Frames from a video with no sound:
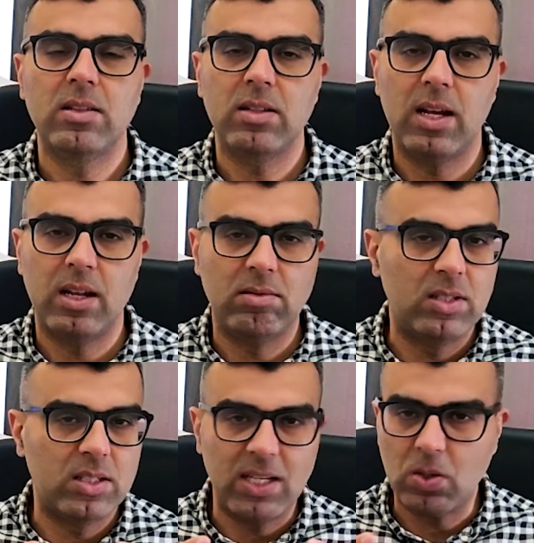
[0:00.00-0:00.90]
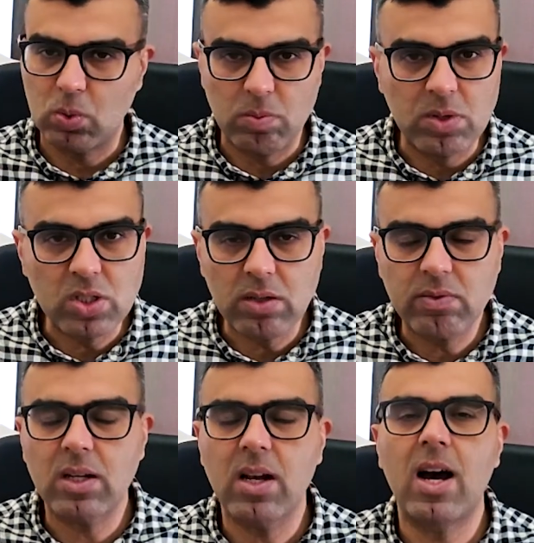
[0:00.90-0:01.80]
the CO2 emission of
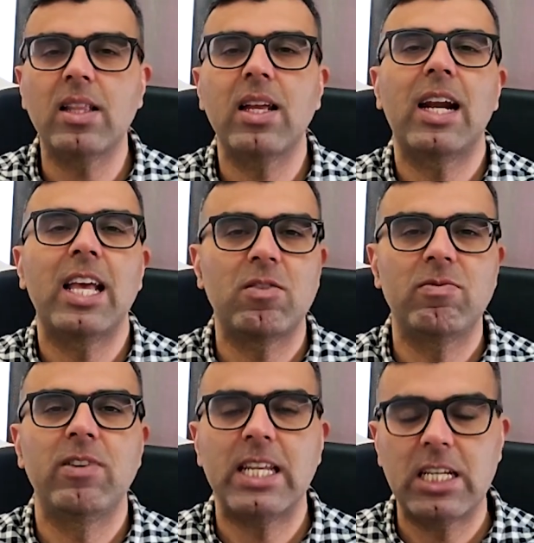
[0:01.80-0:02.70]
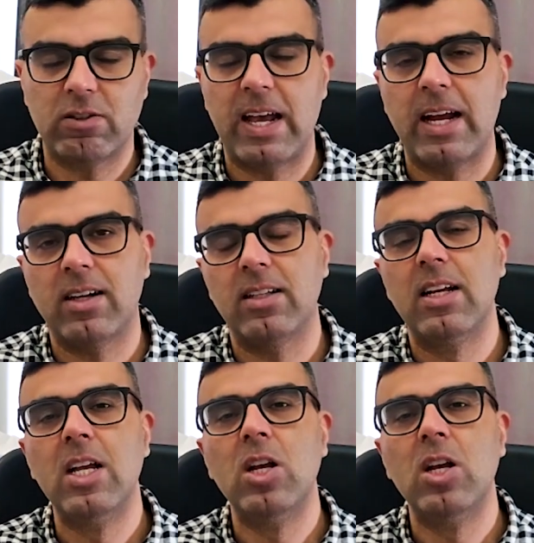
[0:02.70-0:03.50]
the car. There are like various factors.